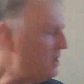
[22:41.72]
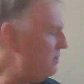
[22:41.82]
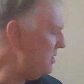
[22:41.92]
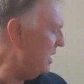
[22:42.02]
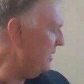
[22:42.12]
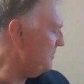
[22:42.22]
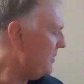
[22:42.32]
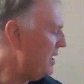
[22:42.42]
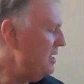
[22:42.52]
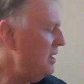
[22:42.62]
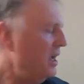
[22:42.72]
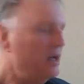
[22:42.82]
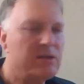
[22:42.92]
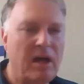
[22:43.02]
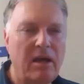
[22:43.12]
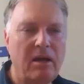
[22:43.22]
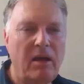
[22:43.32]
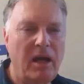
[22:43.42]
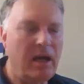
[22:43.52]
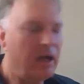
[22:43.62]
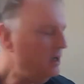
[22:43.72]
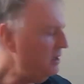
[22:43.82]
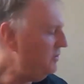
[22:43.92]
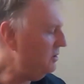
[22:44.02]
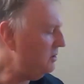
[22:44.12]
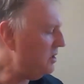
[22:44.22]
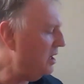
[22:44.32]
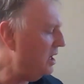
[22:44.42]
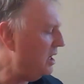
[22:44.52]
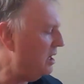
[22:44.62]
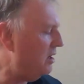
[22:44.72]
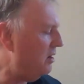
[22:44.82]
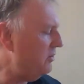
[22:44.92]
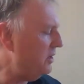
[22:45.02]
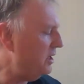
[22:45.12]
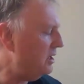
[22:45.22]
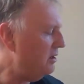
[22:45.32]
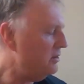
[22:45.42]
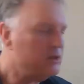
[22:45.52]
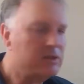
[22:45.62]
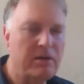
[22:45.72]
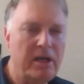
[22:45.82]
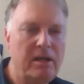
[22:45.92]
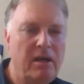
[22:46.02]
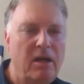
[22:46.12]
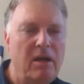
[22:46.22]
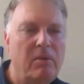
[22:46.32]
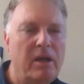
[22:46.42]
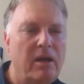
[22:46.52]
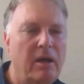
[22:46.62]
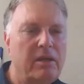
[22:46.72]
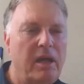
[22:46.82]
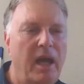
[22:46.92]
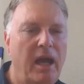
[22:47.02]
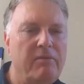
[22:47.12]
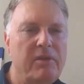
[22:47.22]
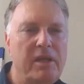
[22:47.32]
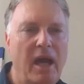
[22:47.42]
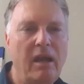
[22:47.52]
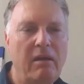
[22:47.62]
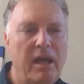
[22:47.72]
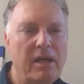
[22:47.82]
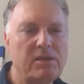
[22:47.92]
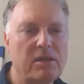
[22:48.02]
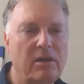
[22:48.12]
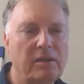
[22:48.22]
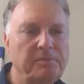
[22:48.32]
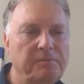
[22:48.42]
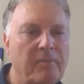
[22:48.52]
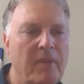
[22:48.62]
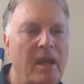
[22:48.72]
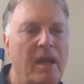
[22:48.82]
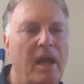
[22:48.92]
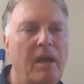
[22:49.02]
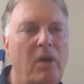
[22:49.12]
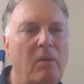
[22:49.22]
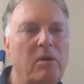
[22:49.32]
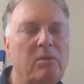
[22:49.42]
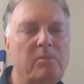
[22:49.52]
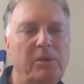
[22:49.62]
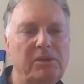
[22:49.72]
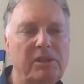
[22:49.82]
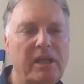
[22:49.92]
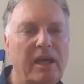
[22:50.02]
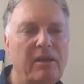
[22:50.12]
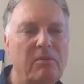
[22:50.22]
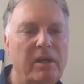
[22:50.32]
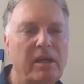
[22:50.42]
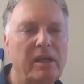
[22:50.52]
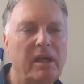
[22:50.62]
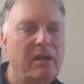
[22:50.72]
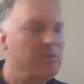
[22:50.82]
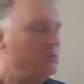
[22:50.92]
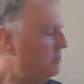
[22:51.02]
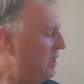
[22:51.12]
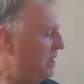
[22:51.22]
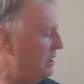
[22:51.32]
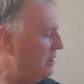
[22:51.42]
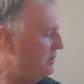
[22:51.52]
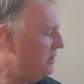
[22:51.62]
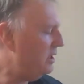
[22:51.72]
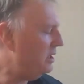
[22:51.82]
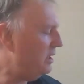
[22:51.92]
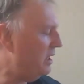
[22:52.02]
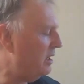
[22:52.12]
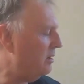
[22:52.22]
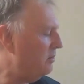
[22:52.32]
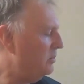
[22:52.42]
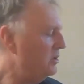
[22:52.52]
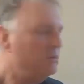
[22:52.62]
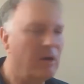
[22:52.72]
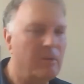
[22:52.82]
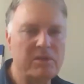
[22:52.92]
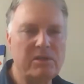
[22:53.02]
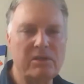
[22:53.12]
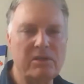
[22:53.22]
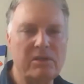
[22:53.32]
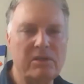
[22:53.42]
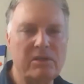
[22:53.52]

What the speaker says: Okay. And so if you look on the screen, we're going to have the yellow hexagon, and what we will put together with it will be the blue rhombuses that we had